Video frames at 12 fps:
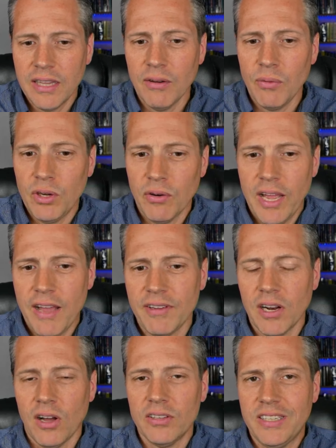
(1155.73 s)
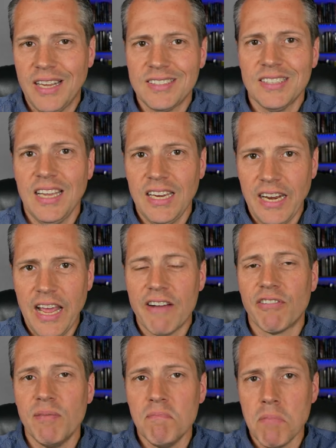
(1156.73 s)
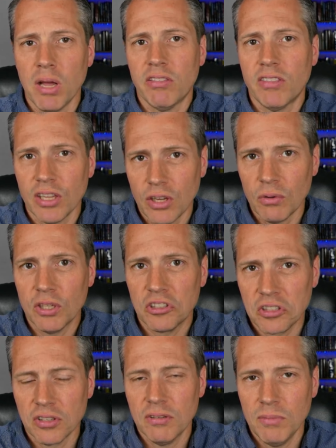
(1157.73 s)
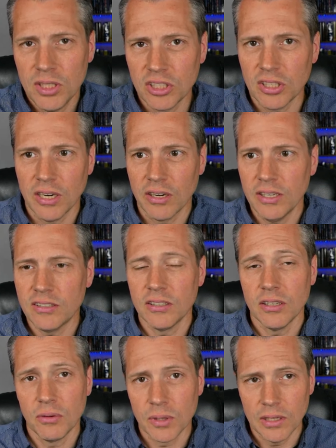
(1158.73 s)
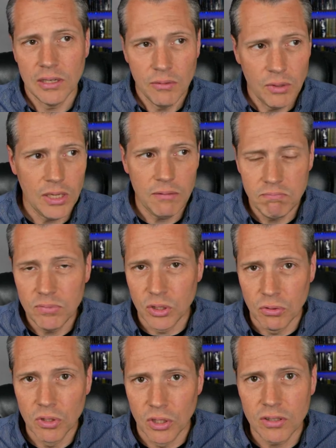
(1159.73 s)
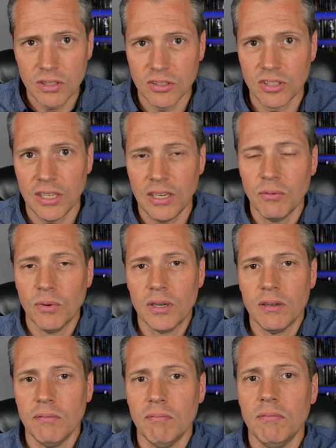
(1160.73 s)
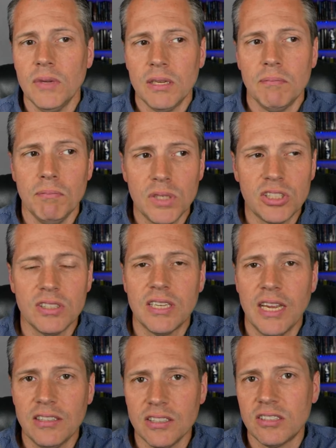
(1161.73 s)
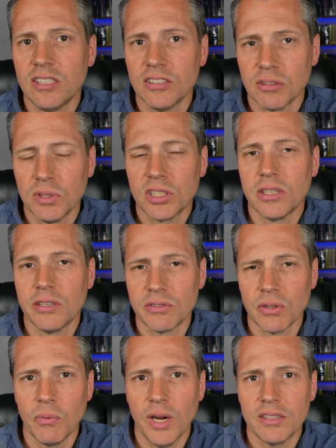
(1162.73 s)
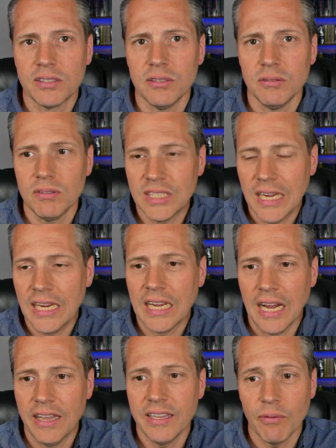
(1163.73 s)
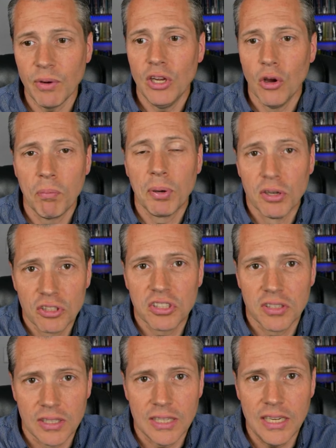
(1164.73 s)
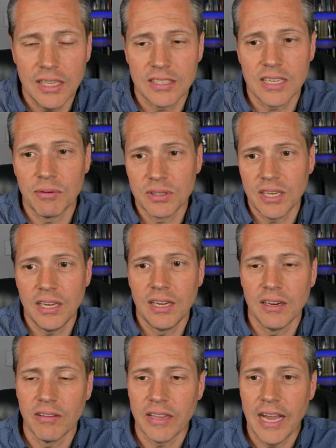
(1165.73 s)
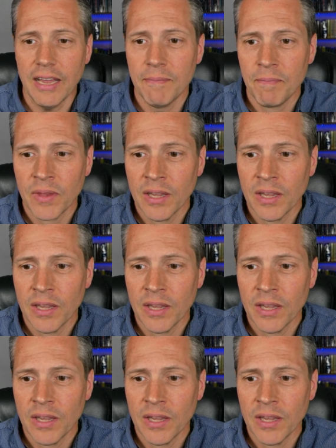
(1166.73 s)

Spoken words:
We don't have it all designated every month to go to certain missionaries, though we do look to see what missions agencies or missionaries we want to take on that we know personally. That's how we're taking care of that.